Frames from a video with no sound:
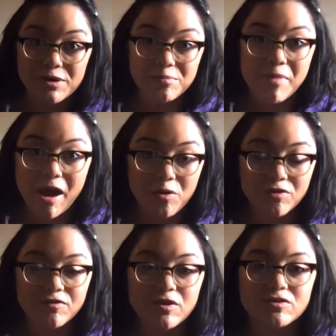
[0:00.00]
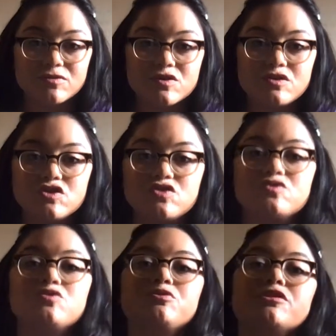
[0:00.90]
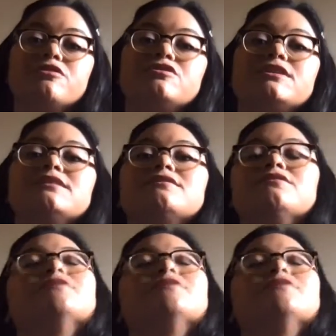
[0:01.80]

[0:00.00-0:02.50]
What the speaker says: and powerful. So let's do superhero chest.